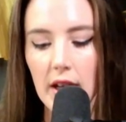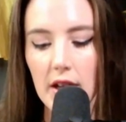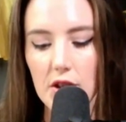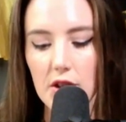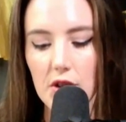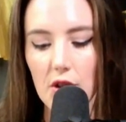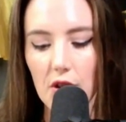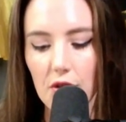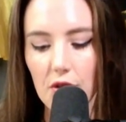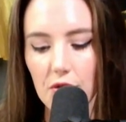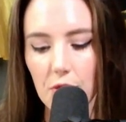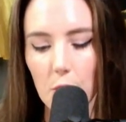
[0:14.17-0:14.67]

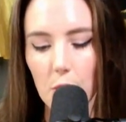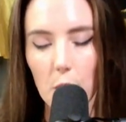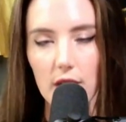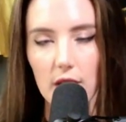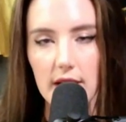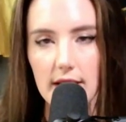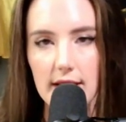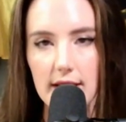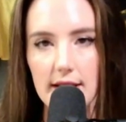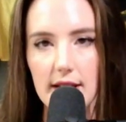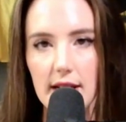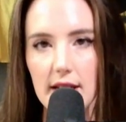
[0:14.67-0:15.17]
So
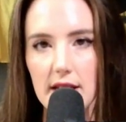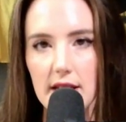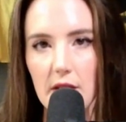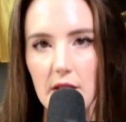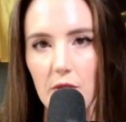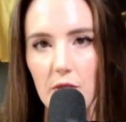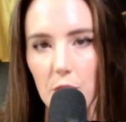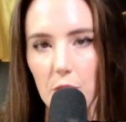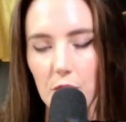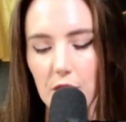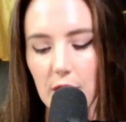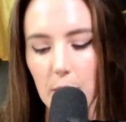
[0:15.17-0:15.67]
40 seats
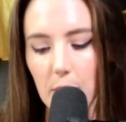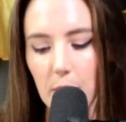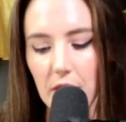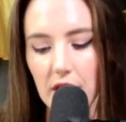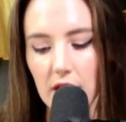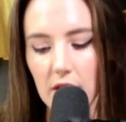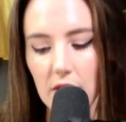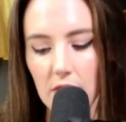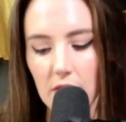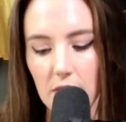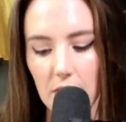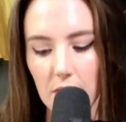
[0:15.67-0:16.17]
have already
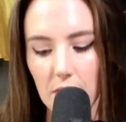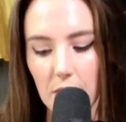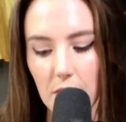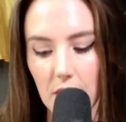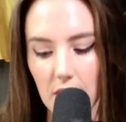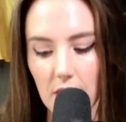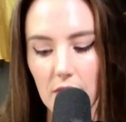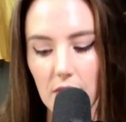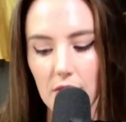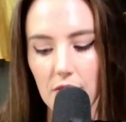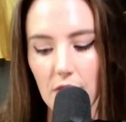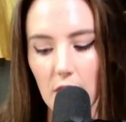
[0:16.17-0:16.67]
been
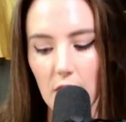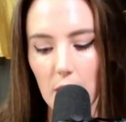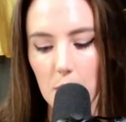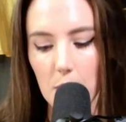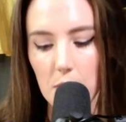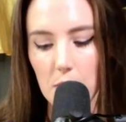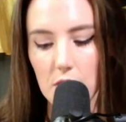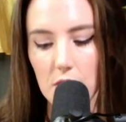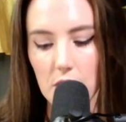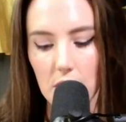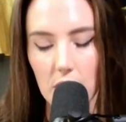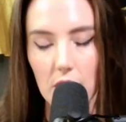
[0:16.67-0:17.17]

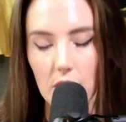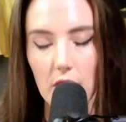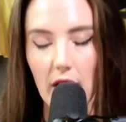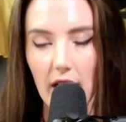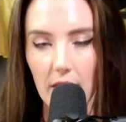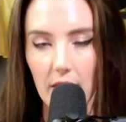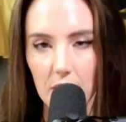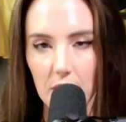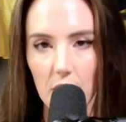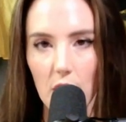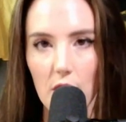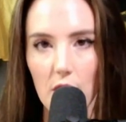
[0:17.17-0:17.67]
confirmed
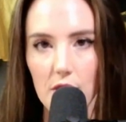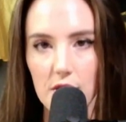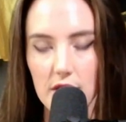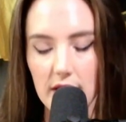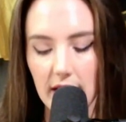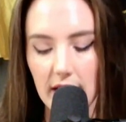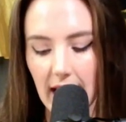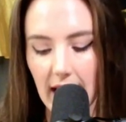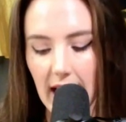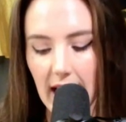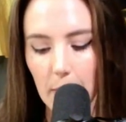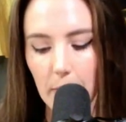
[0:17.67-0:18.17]
have gone
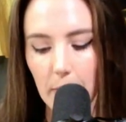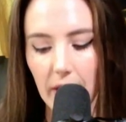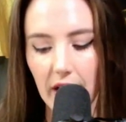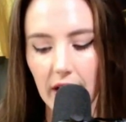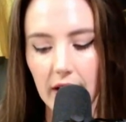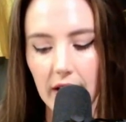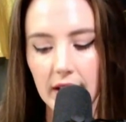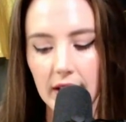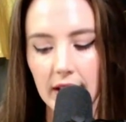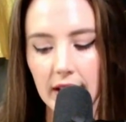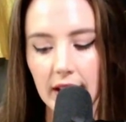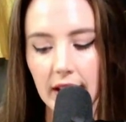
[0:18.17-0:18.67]
to Labor,